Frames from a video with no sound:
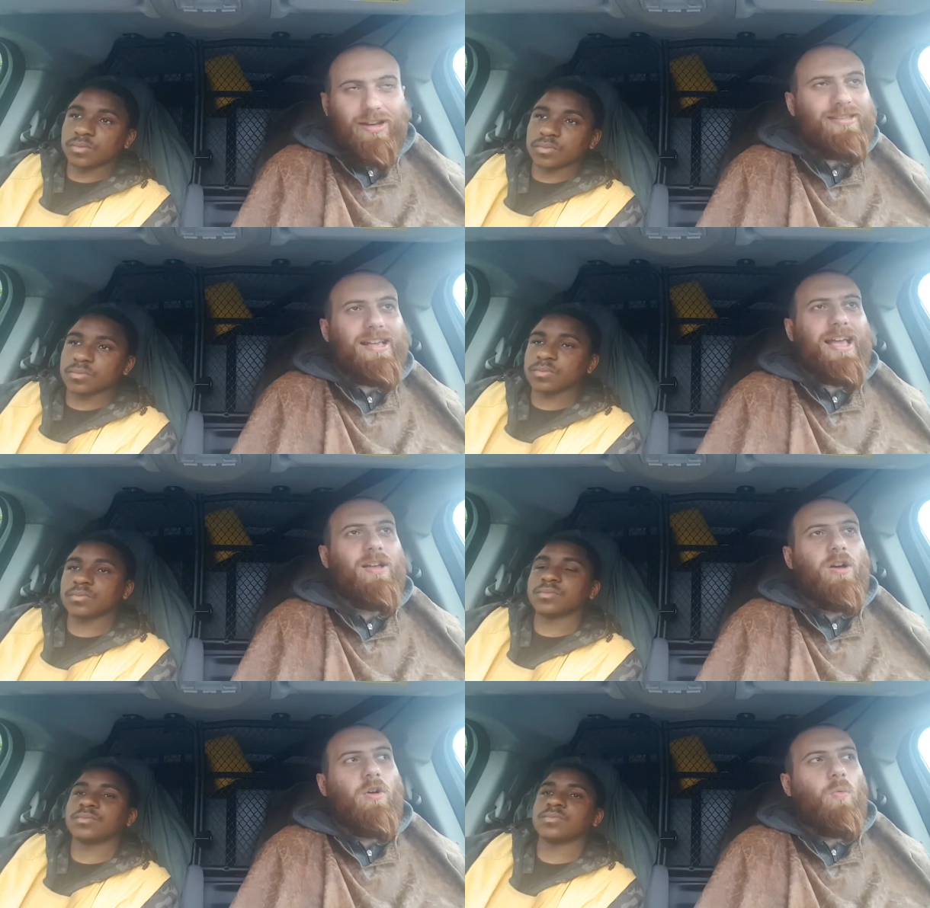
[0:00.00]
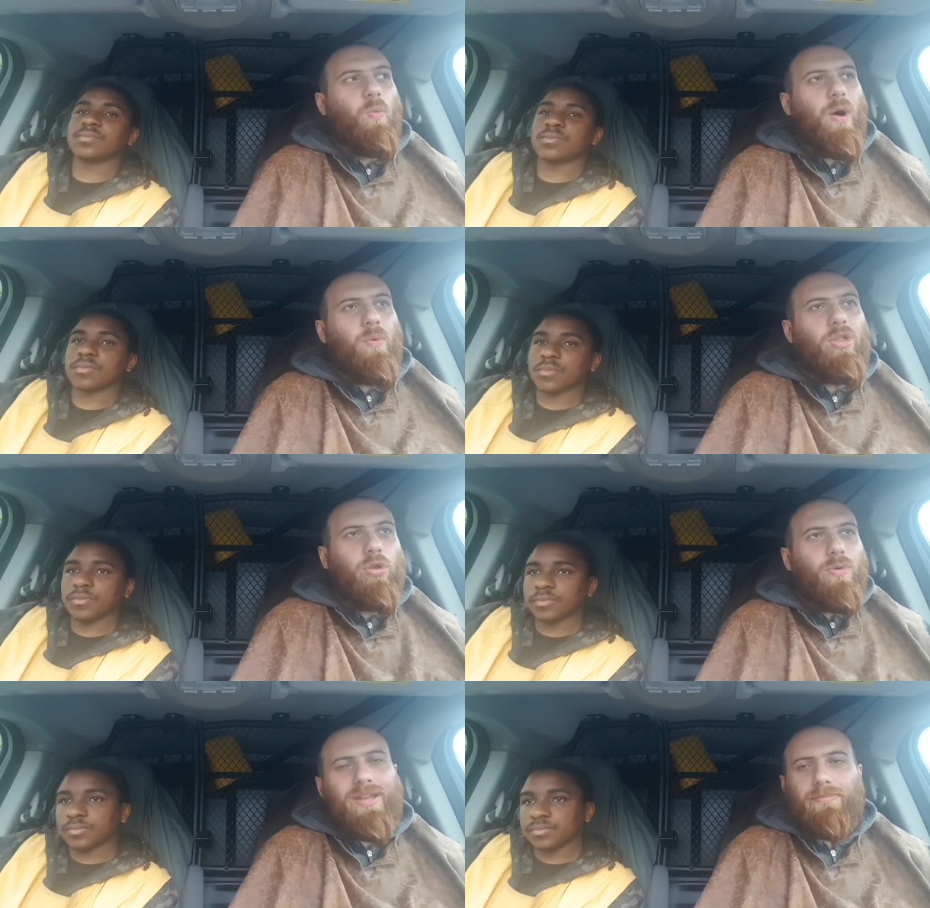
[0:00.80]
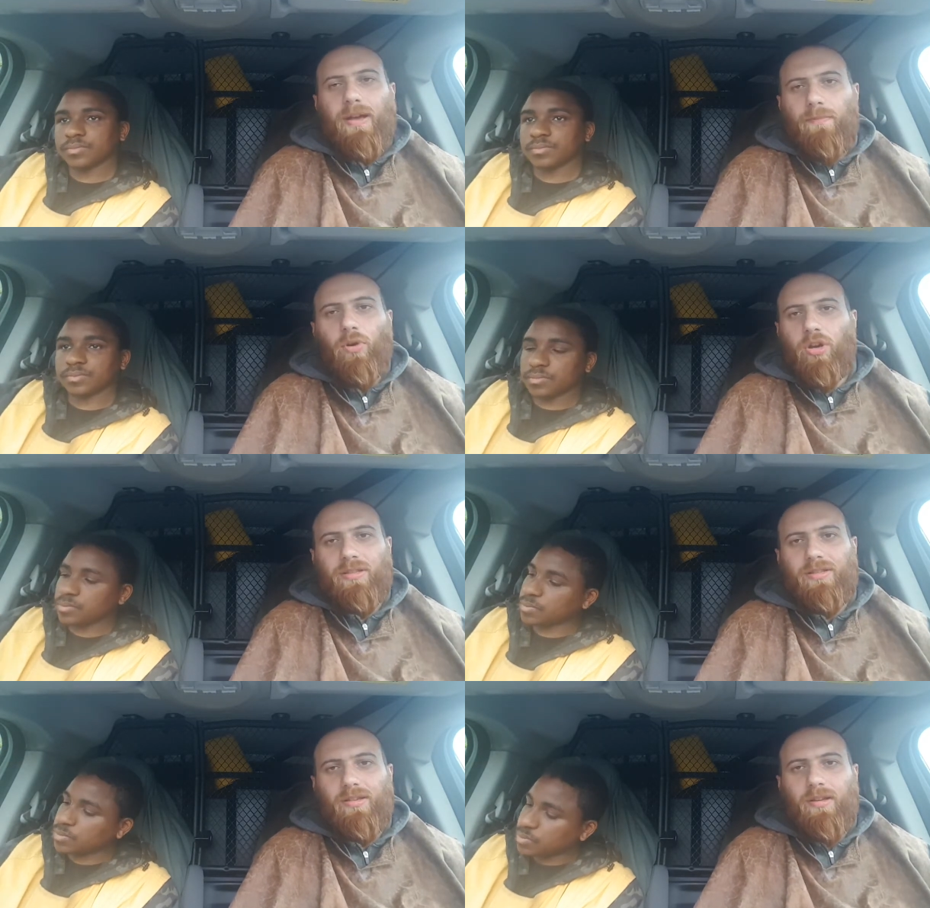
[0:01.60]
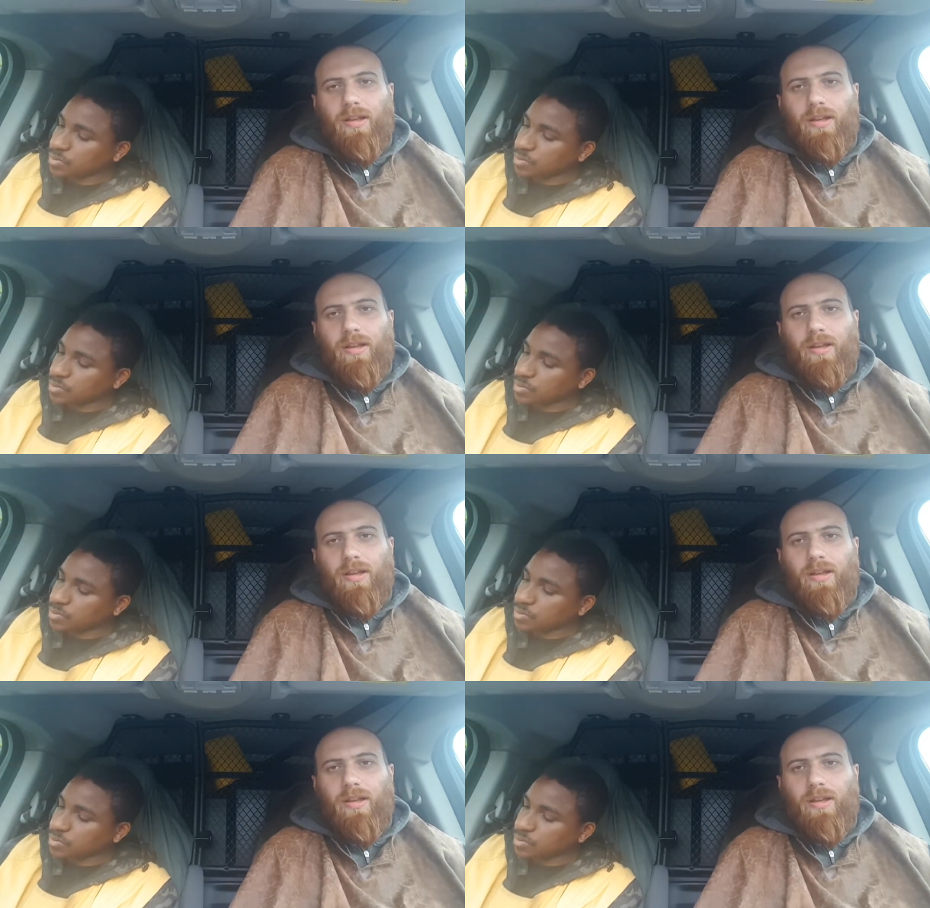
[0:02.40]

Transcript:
Speaker 1: this is eight. What we do this, man, because